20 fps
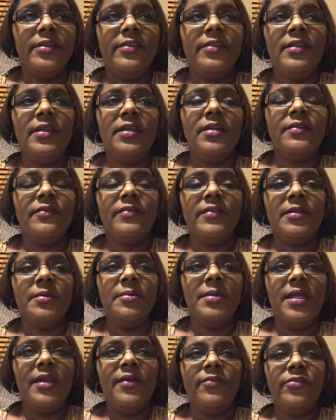think of
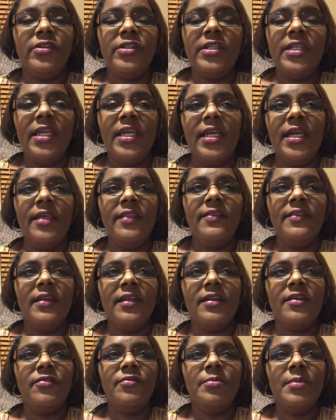them every day. I
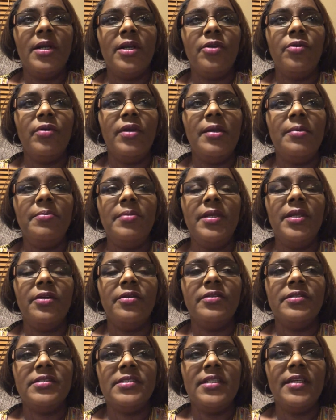think of my
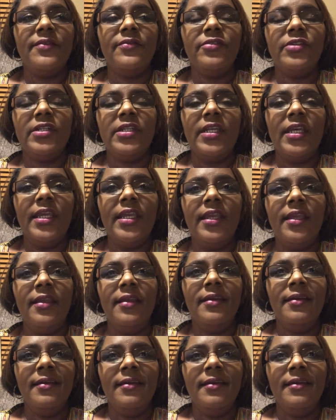grandparents every day.